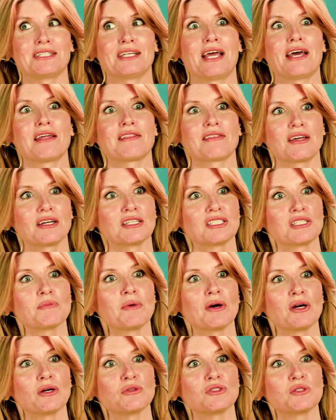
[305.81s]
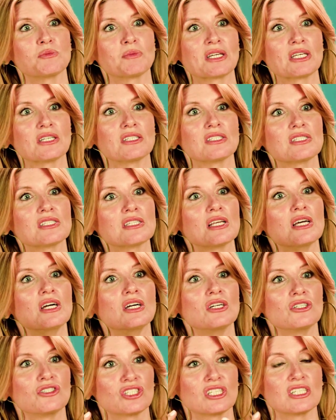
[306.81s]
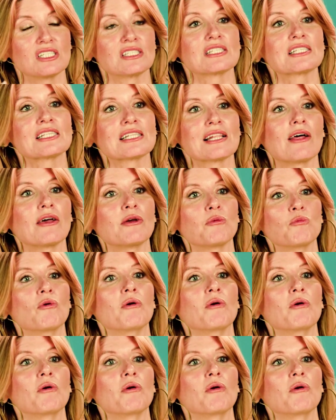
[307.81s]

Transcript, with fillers: death, I suppose, because she's a slight